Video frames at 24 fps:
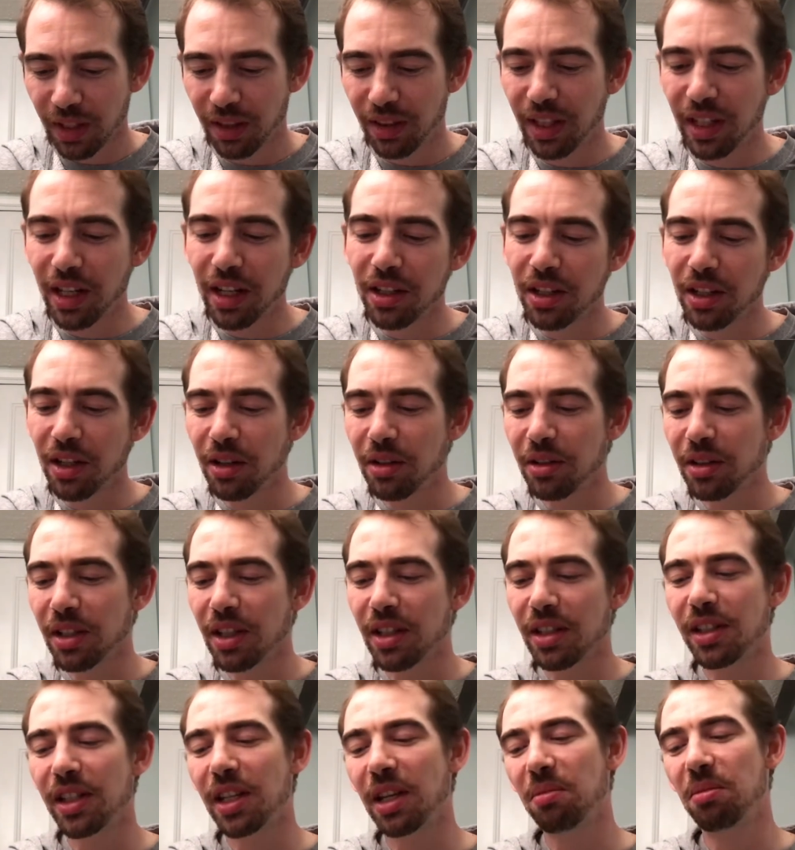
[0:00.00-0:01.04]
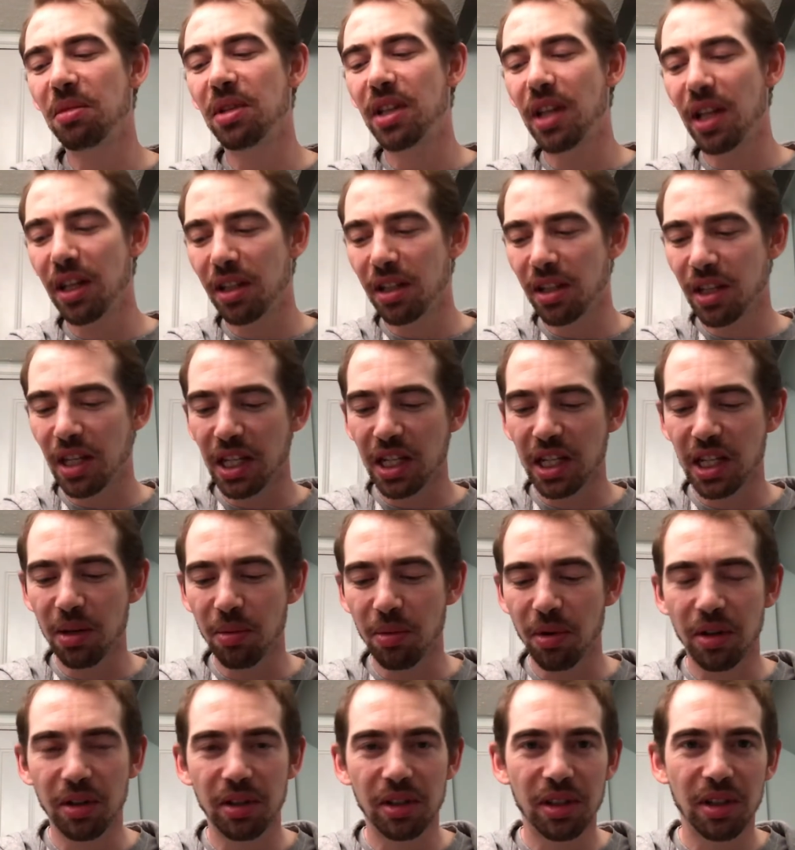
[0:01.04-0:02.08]
The issues can seem distant
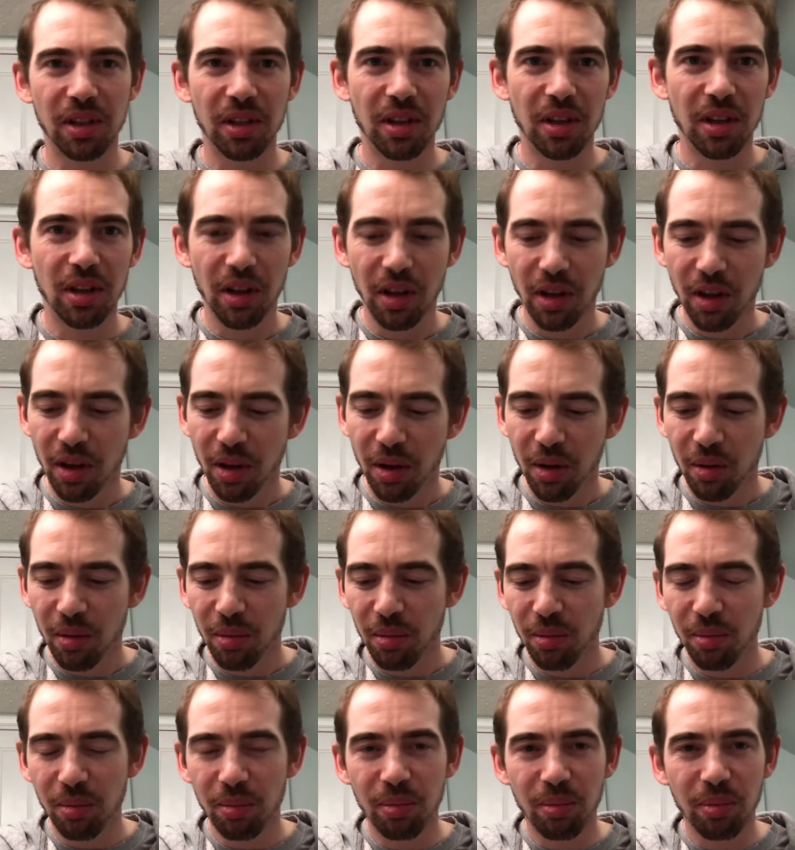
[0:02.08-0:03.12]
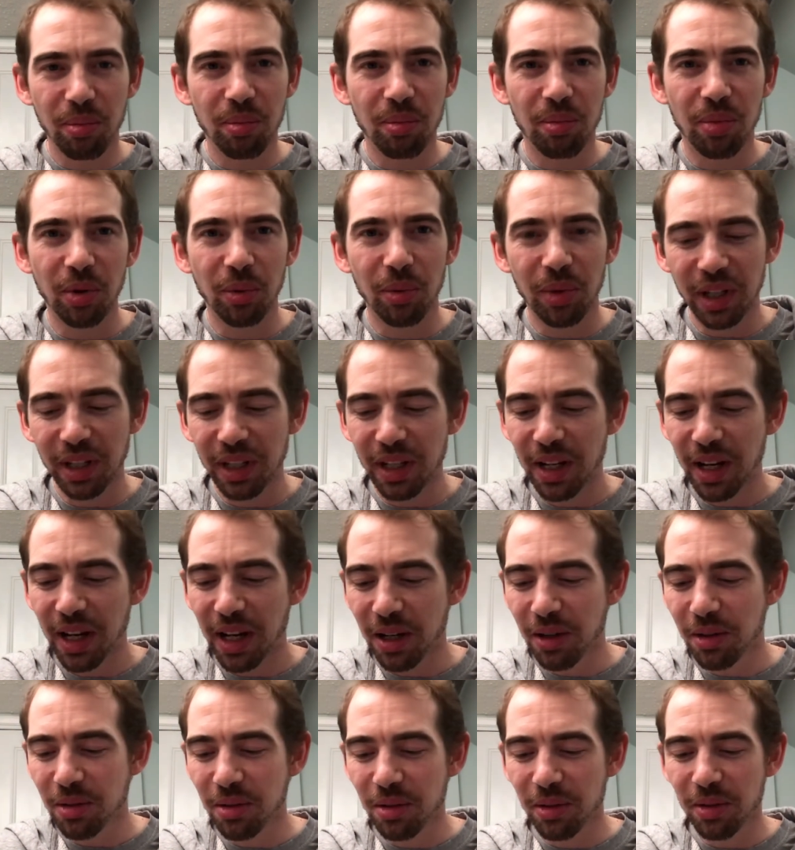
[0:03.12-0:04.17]
to us, but we
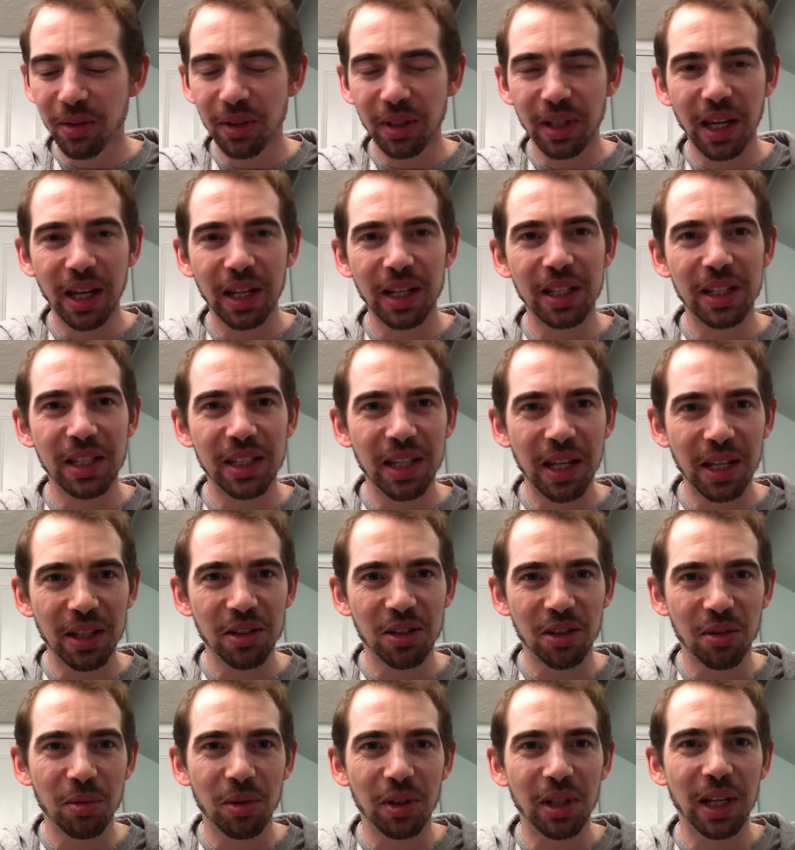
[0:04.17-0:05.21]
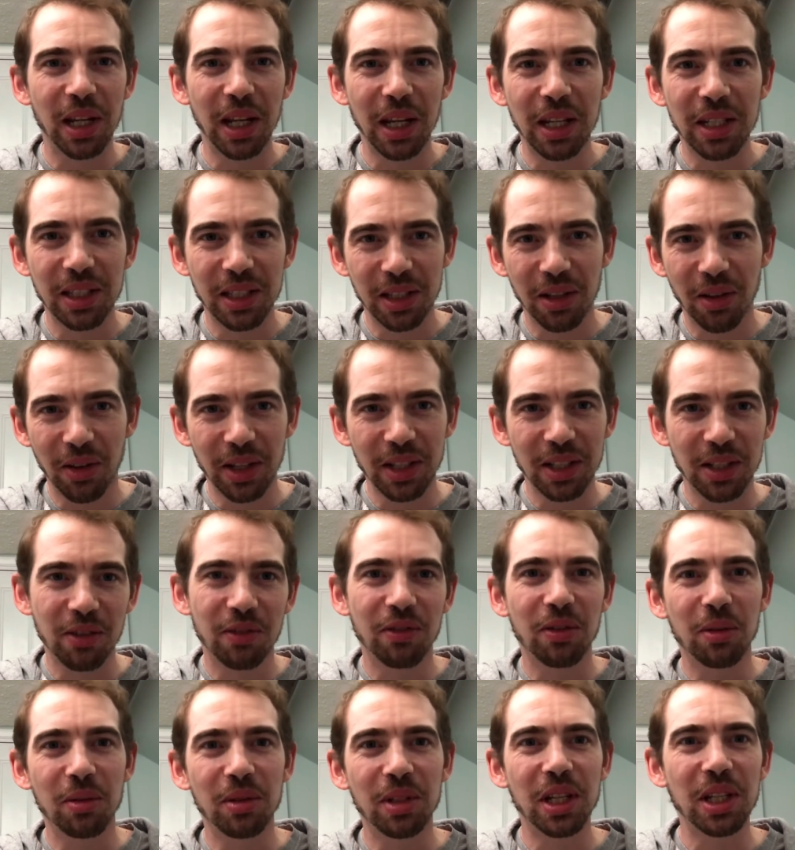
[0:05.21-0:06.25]
now get a sense of what it is like to
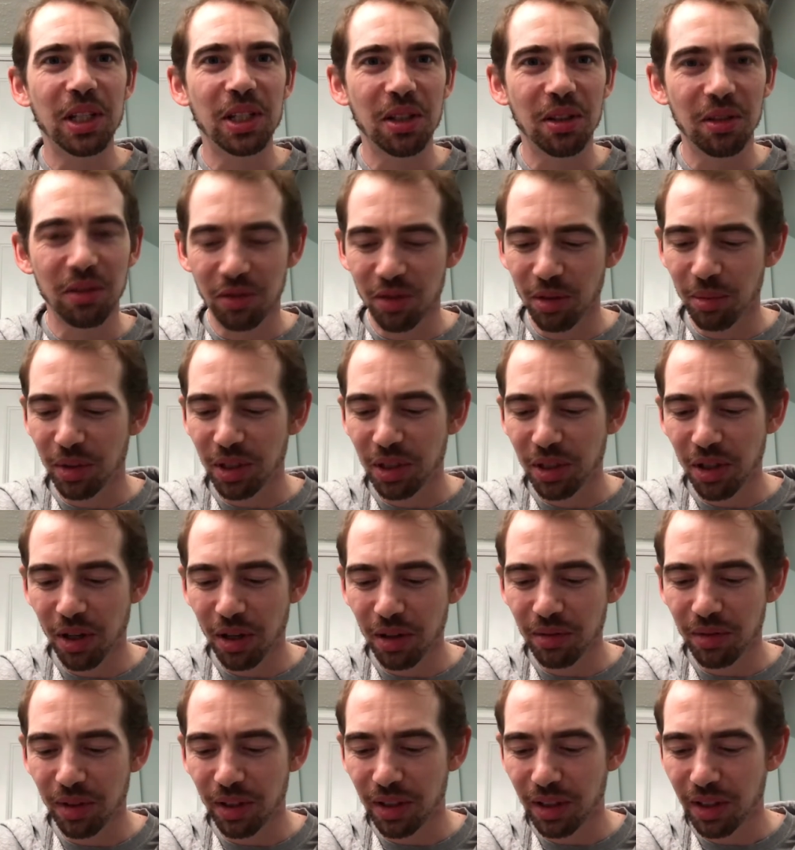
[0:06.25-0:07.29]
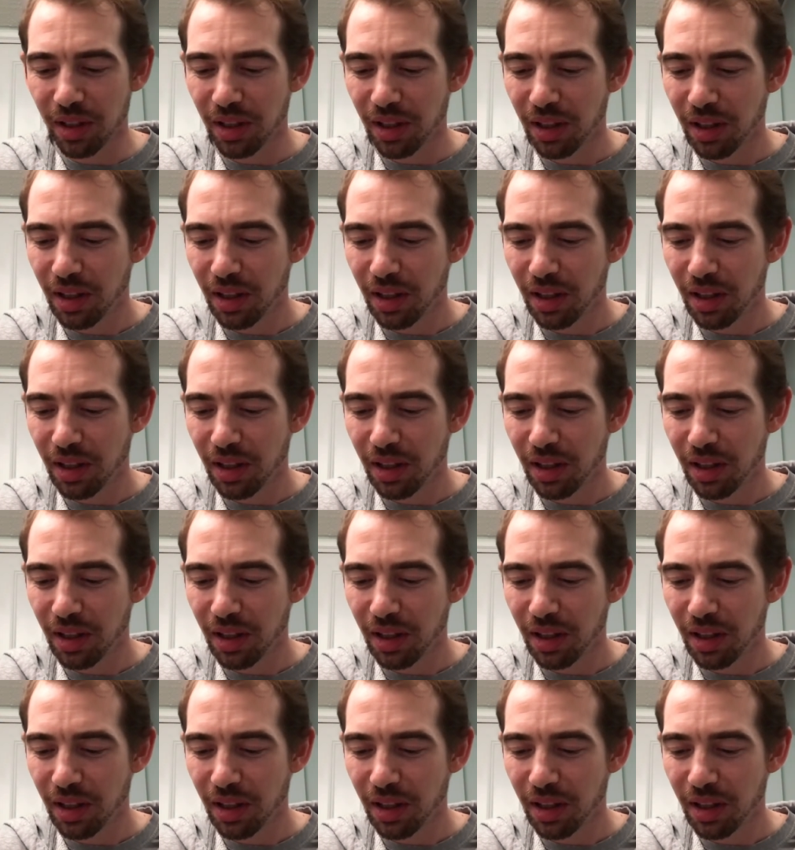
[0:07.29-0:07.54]
feel distant from each other,